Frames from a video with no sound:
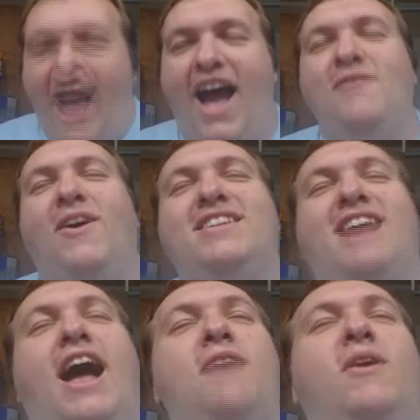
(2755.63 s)
I want
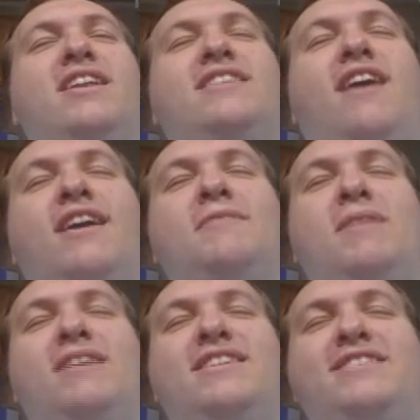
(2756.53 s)
to talk
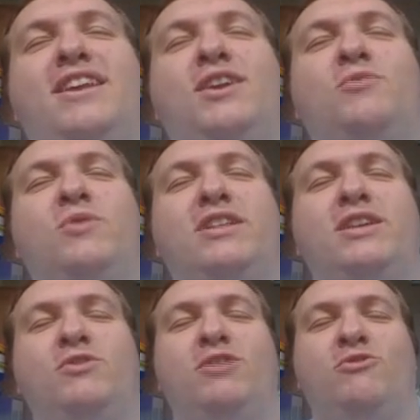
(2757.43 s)
about this here
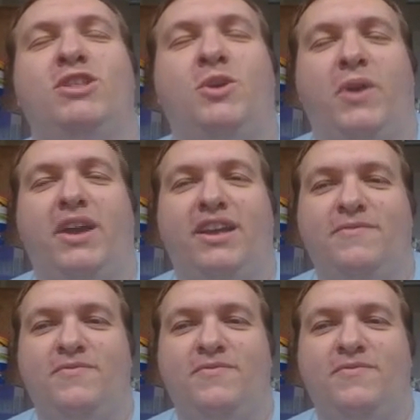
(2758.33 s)
really quick.